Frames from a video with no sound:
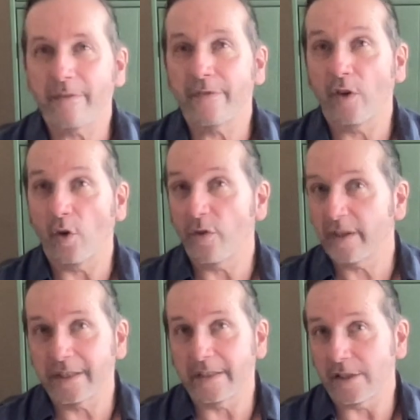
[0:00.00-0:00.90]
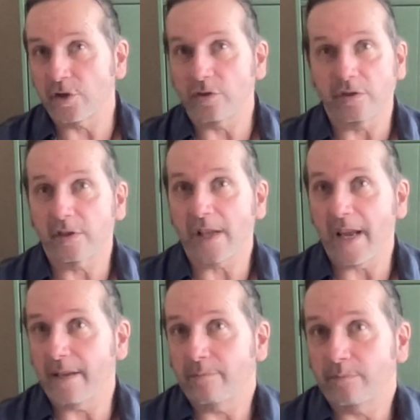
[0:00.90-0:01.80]
for other conditions,
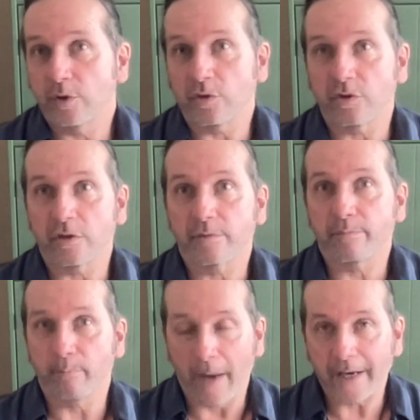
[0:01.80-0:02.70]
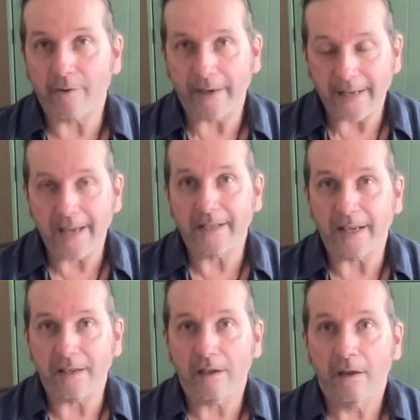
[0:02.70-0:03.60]
say such as migraine
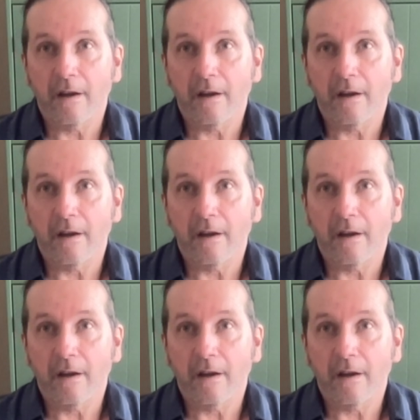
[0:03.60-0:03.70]
headache,